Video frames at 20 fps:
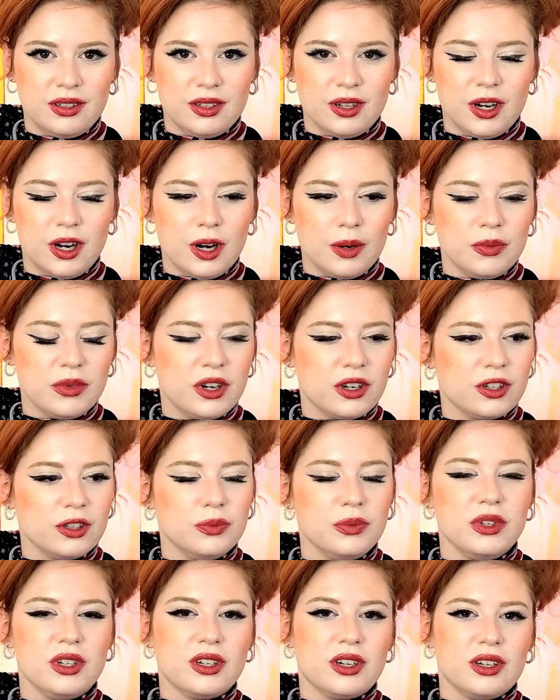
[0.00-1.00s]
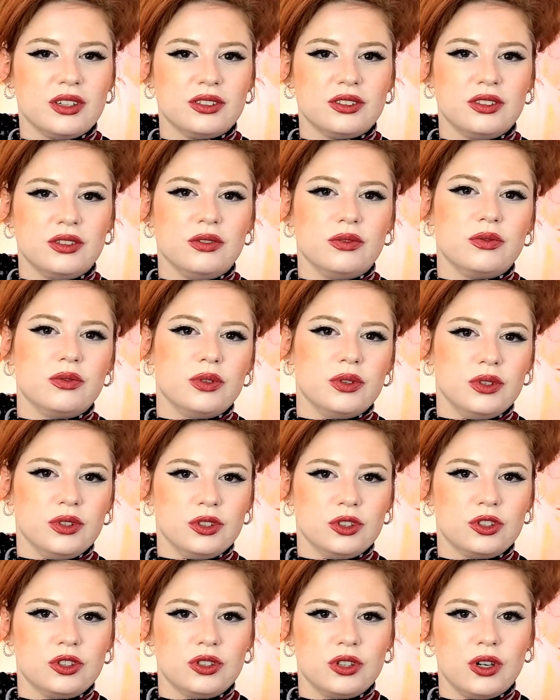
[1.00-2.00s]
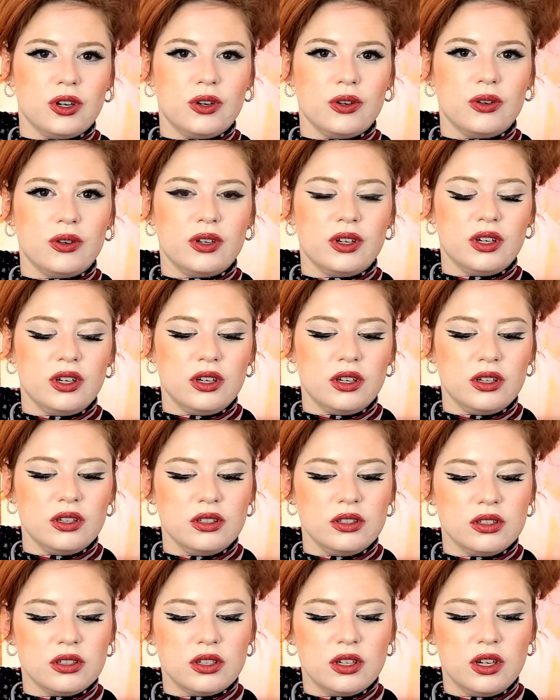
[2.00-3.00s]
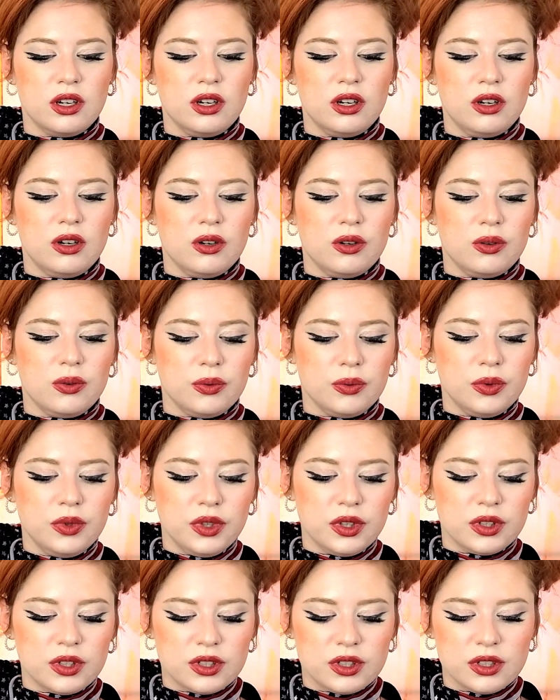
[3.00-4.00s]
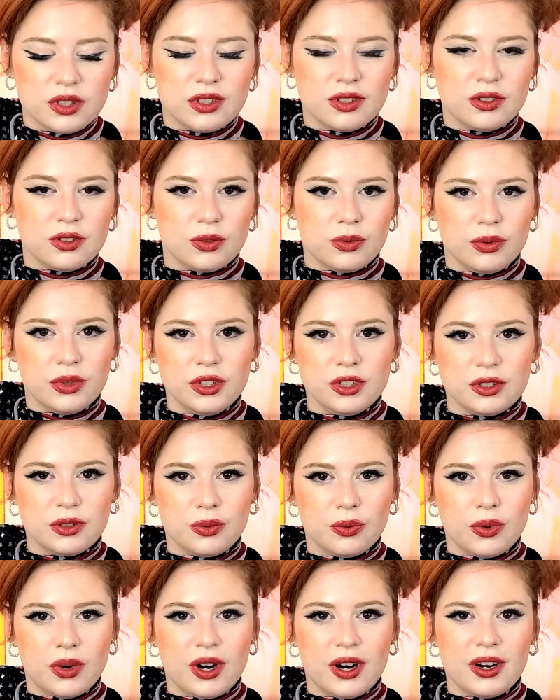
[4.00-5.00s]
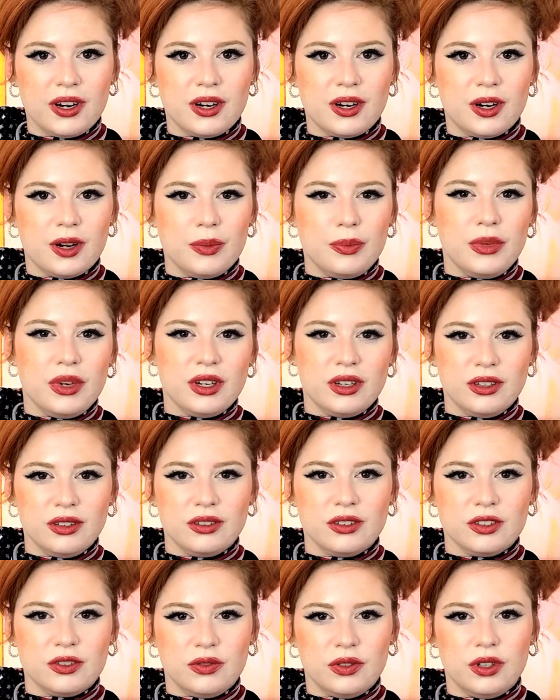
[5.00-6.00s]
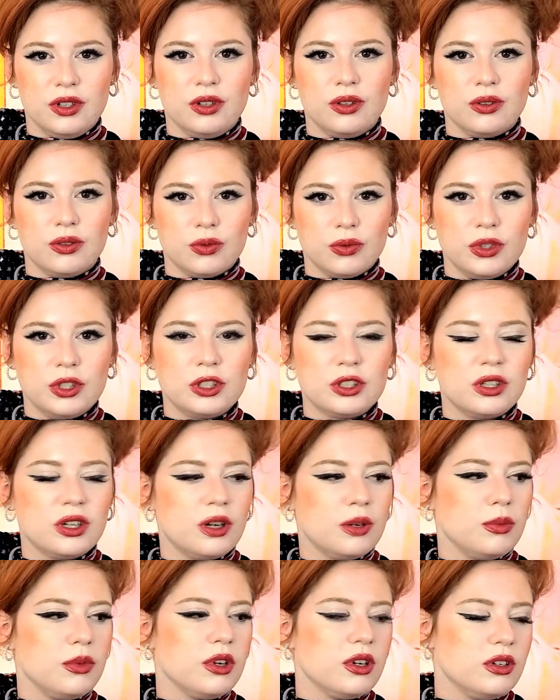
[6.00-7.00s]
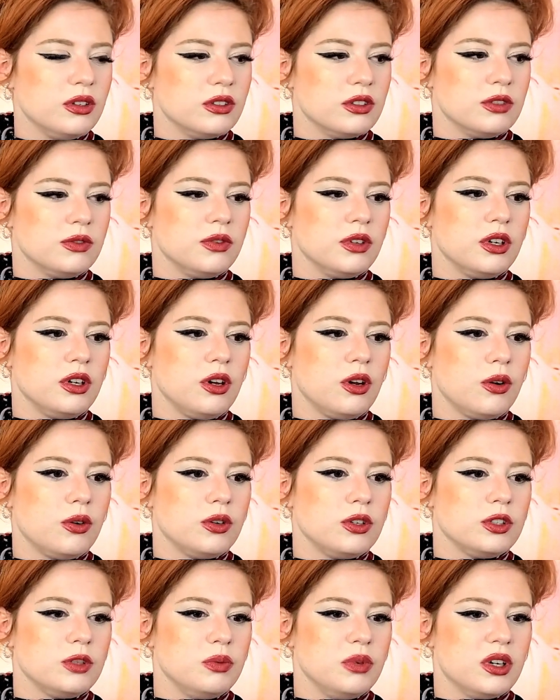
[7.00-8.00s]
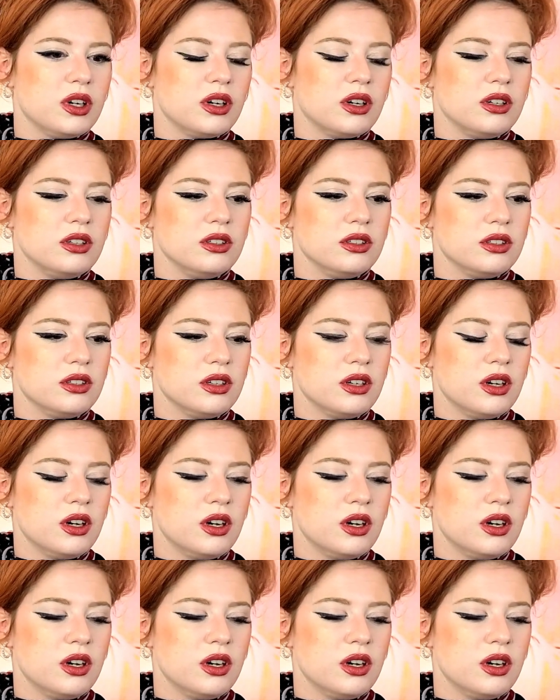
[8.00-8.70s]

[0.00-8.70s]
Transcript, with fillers: I'm not going to be casted for this show. And really, this isn't the reason why I'm making this video. The reason I'm making this video is because